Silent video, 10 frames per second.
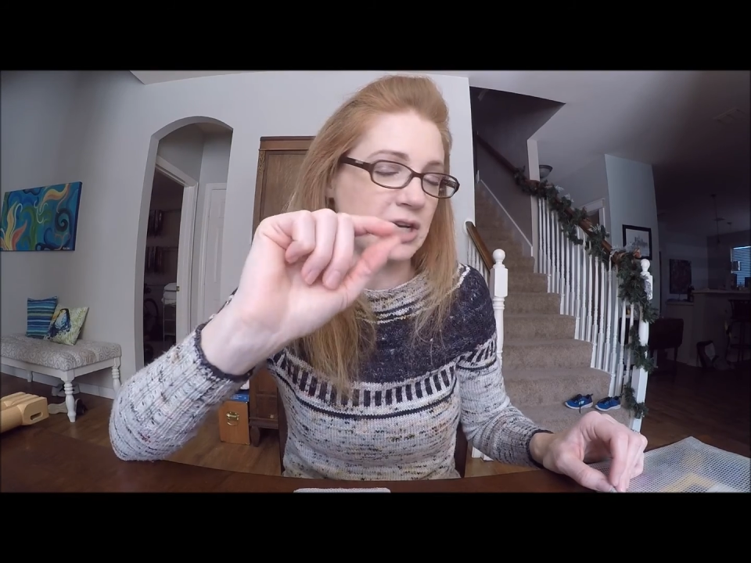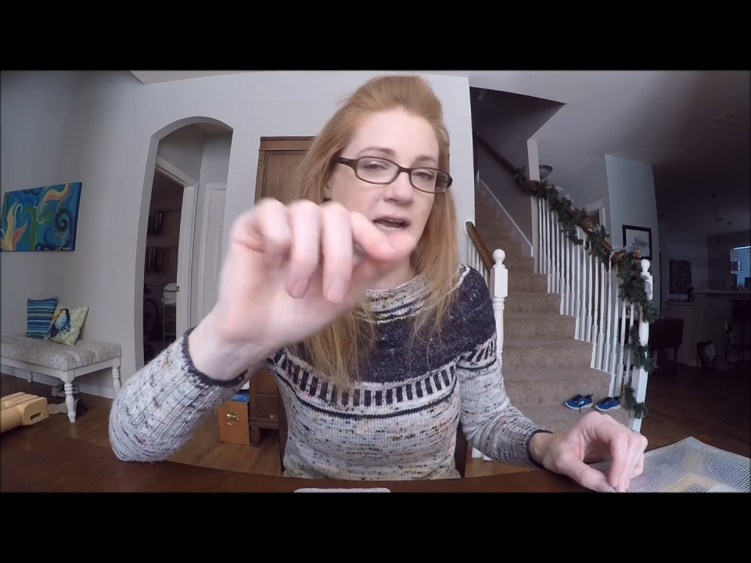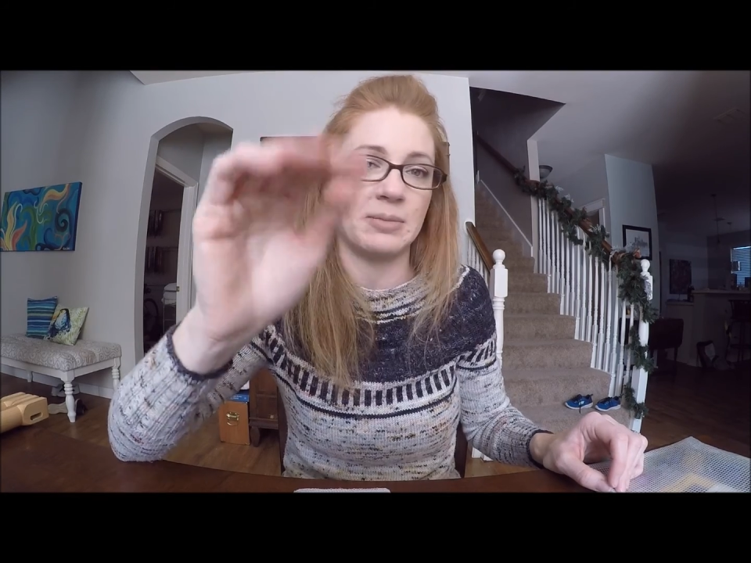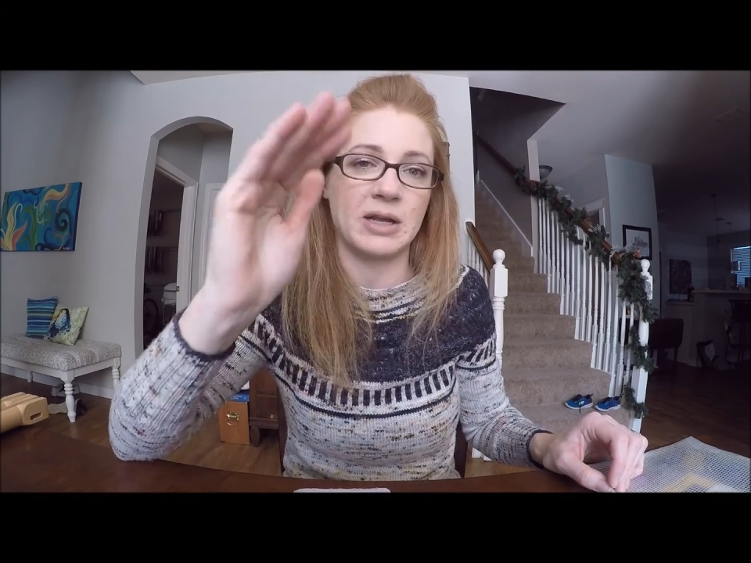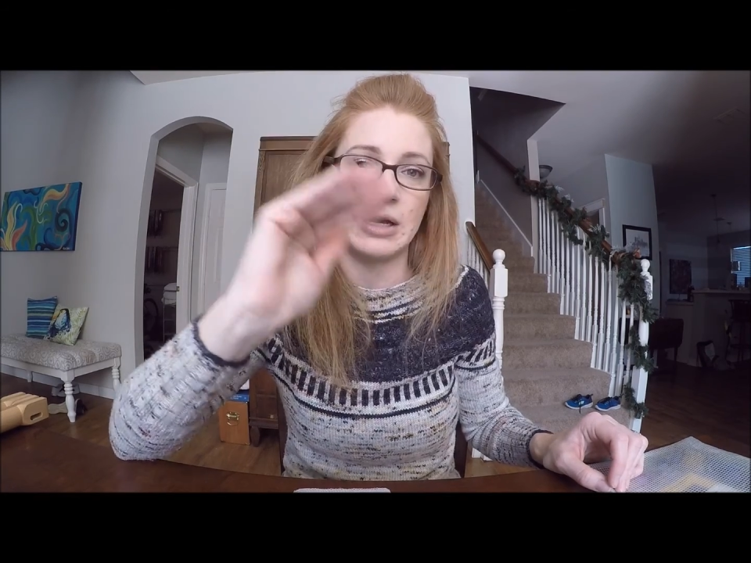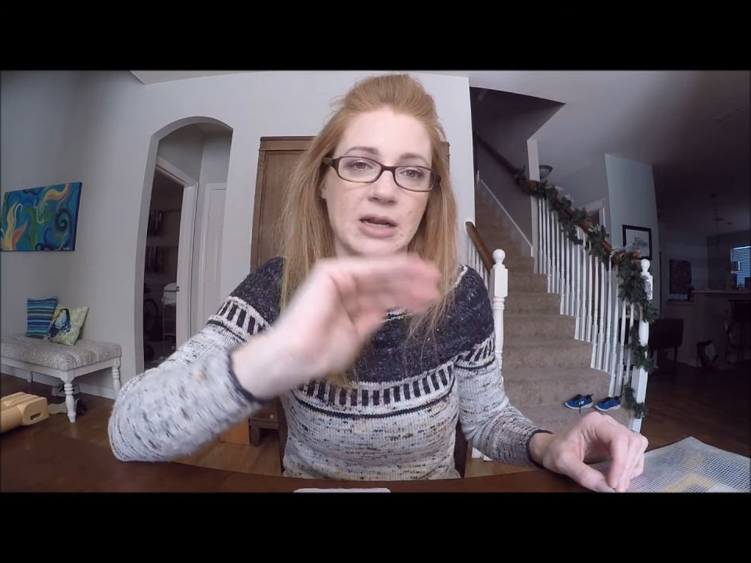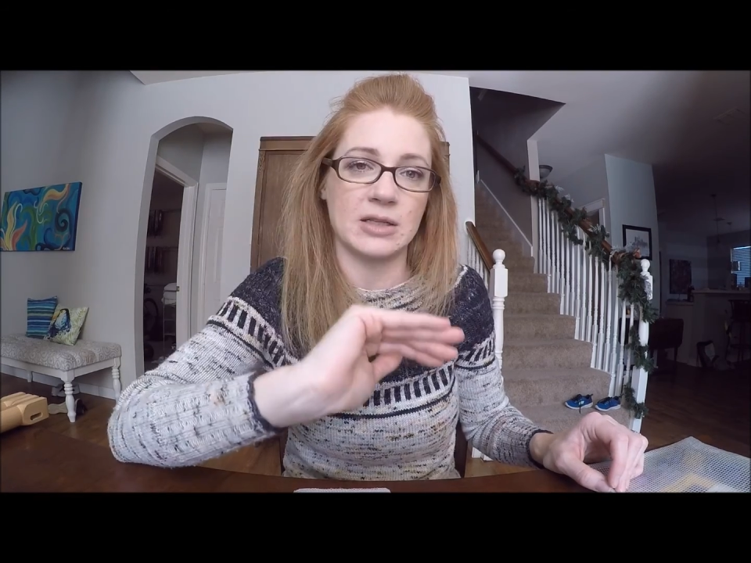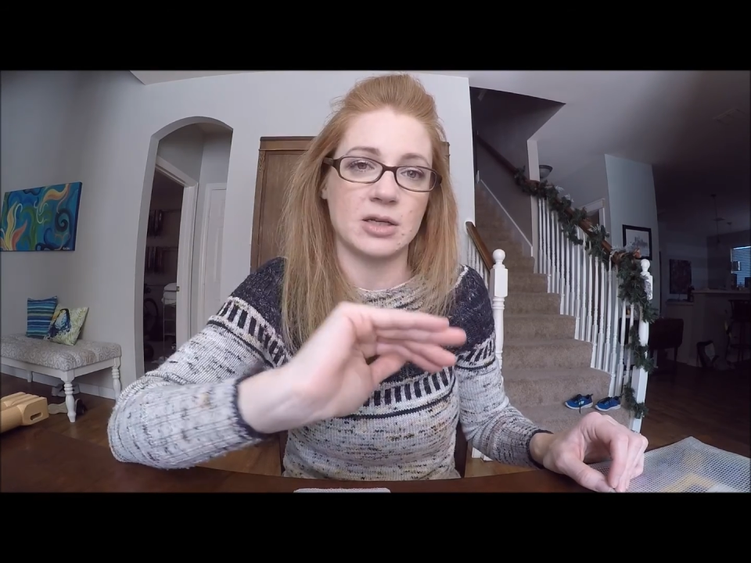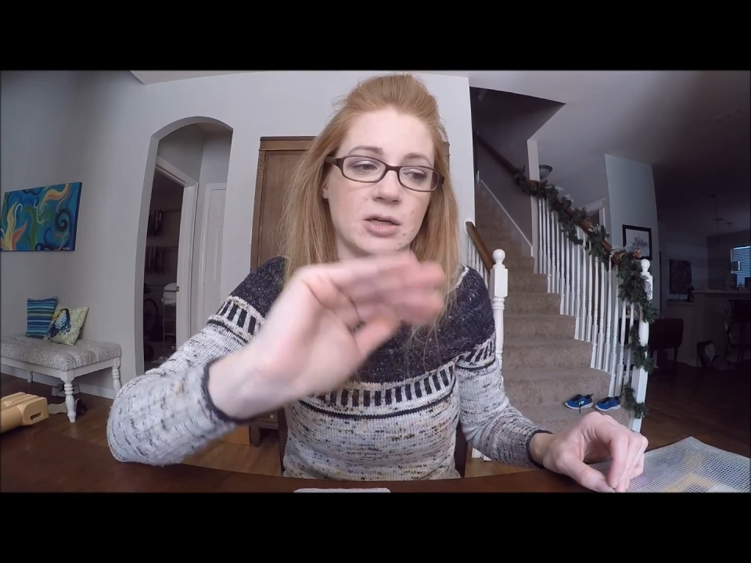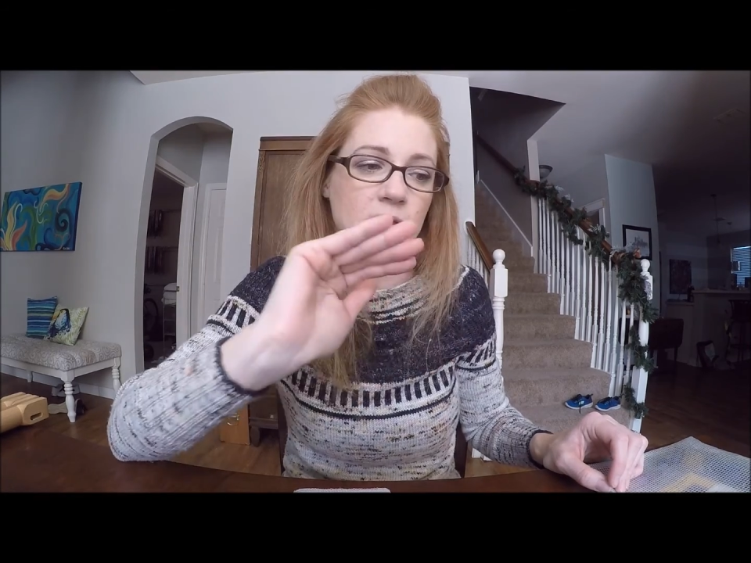time to get
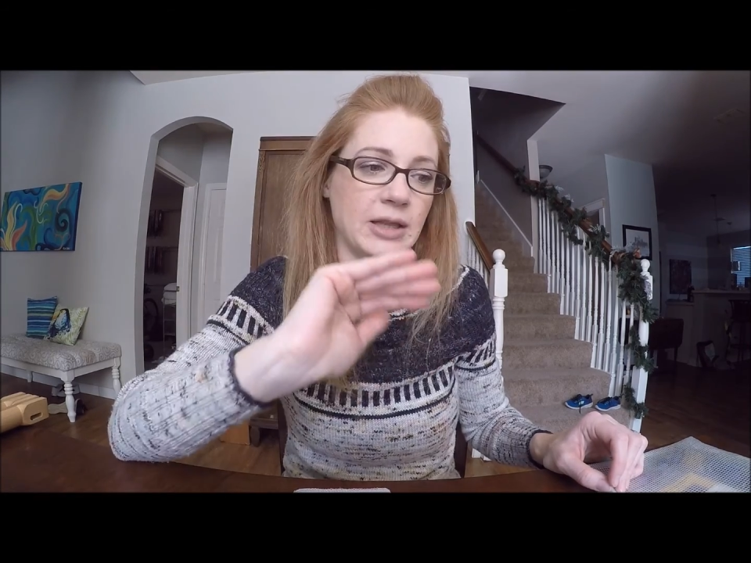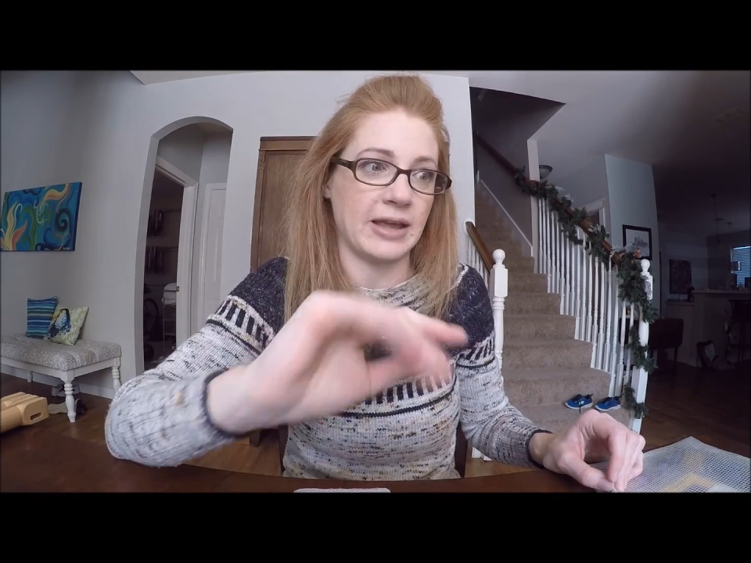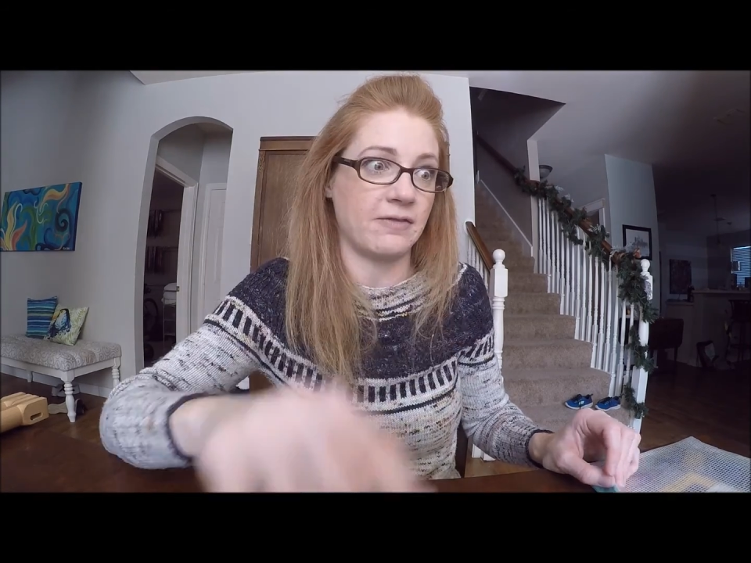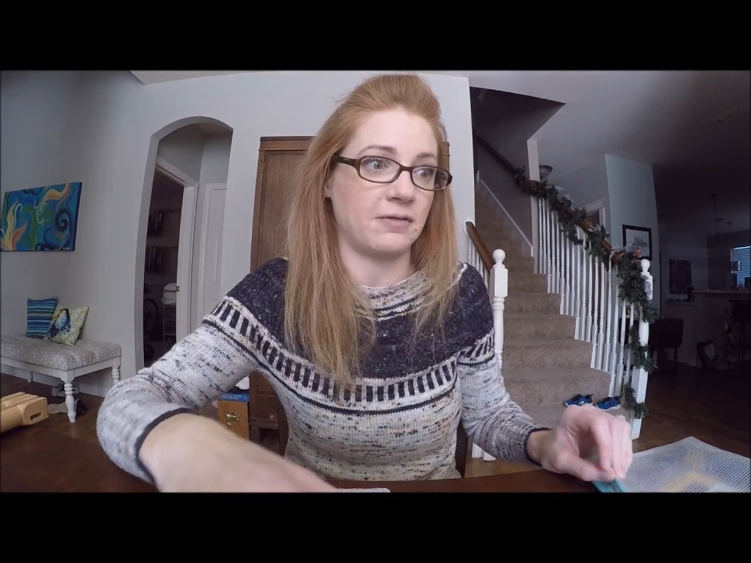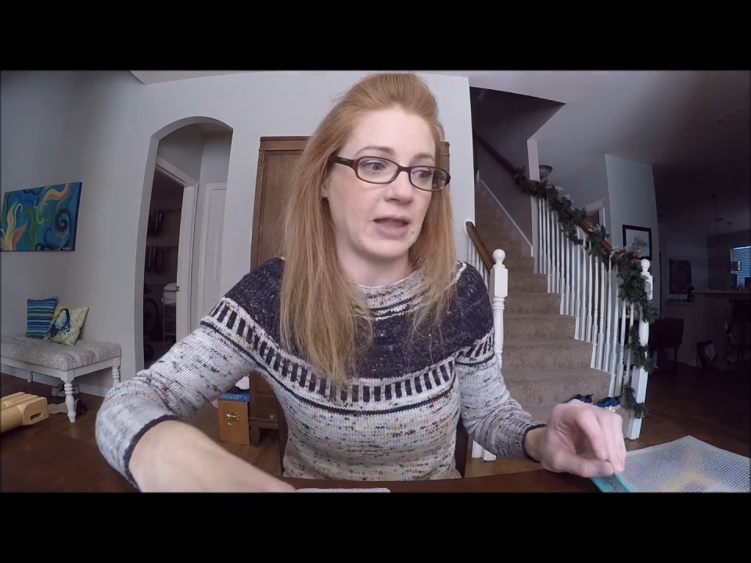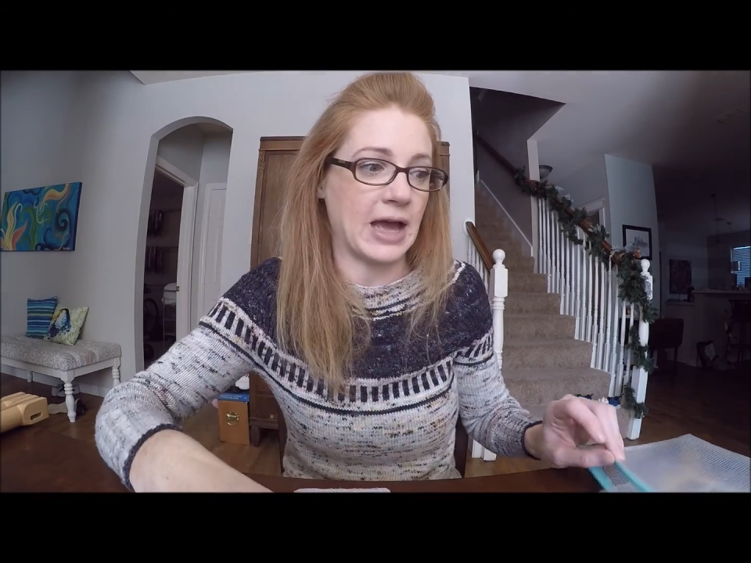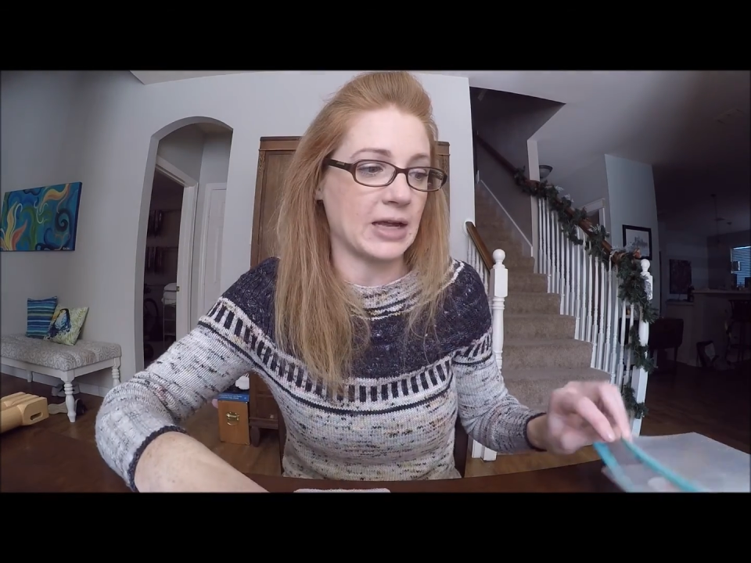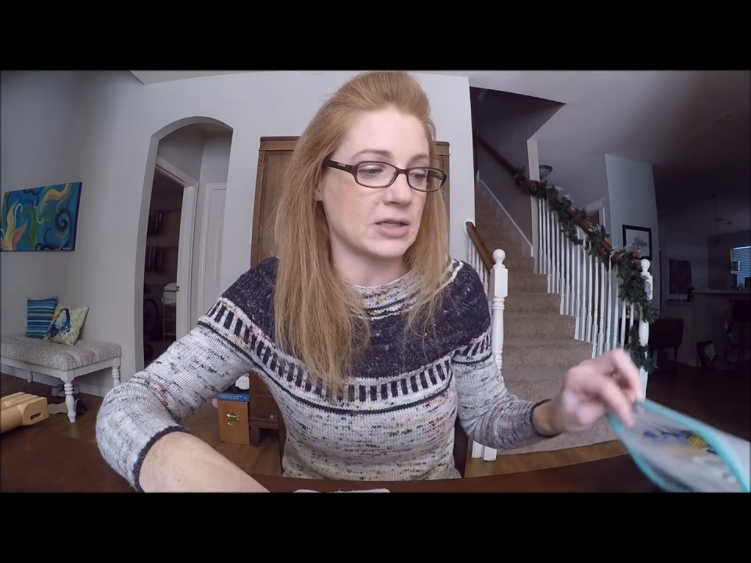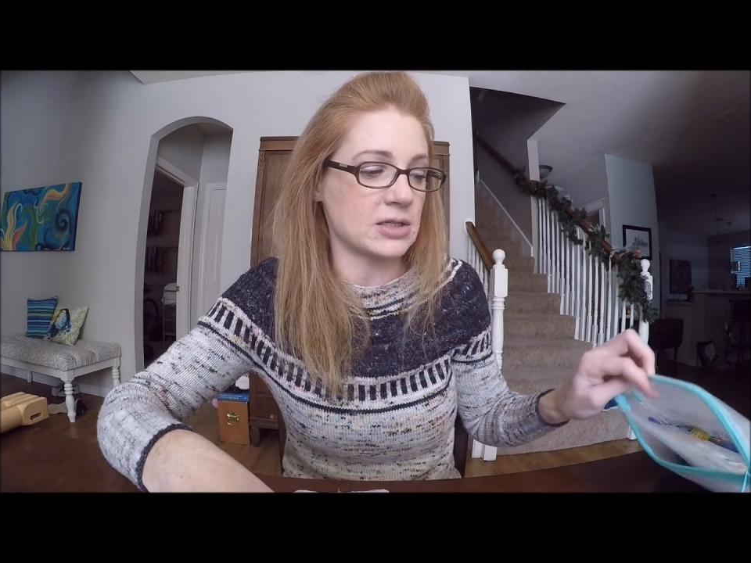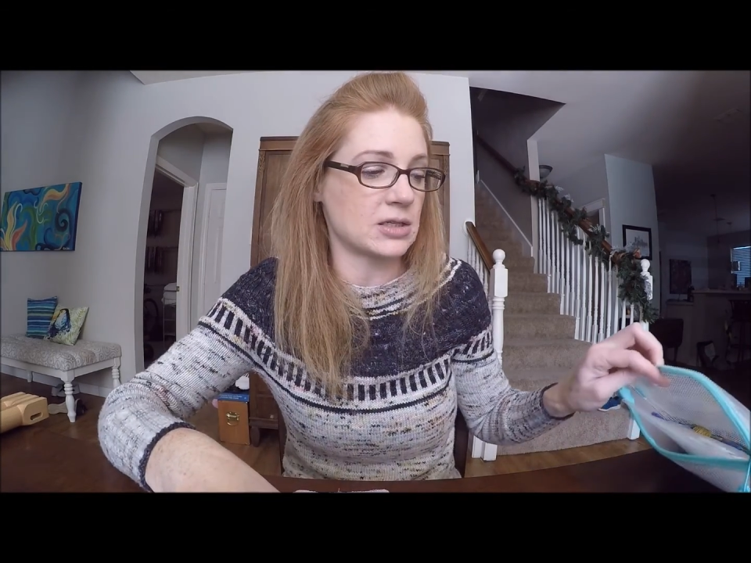it to all lay
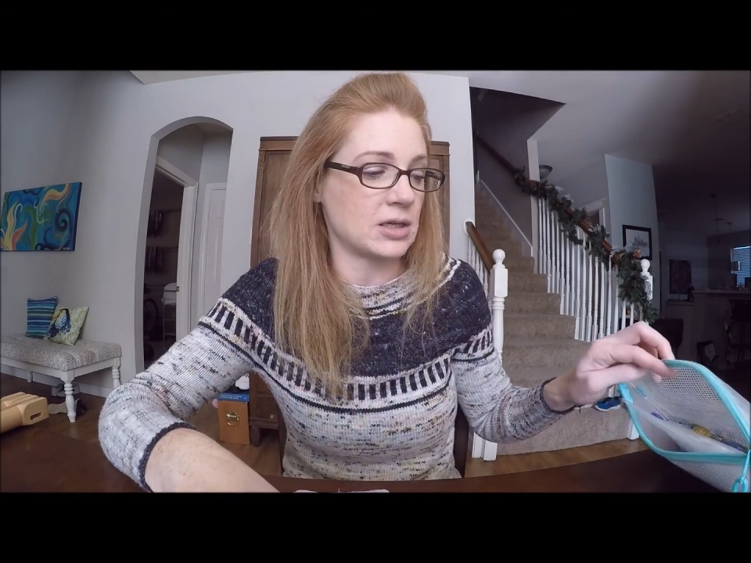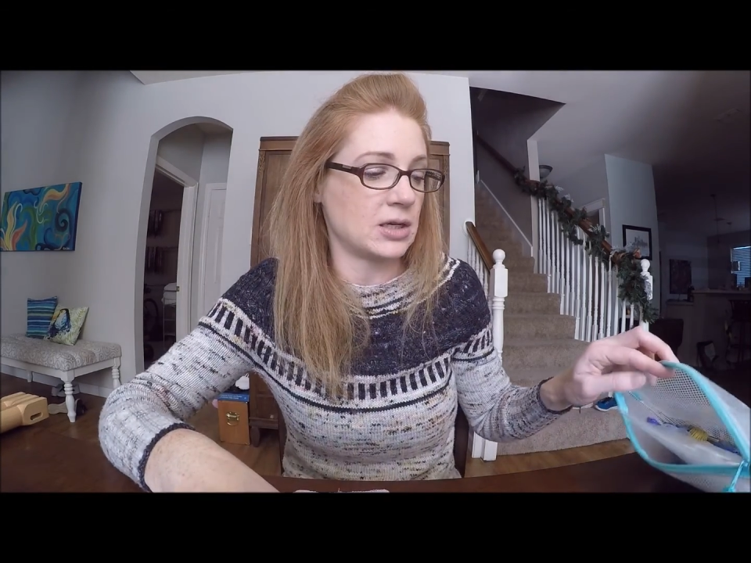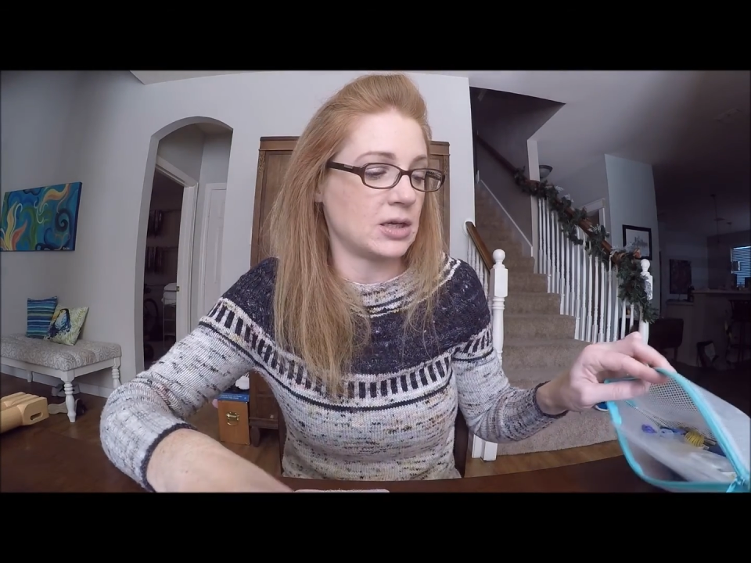flat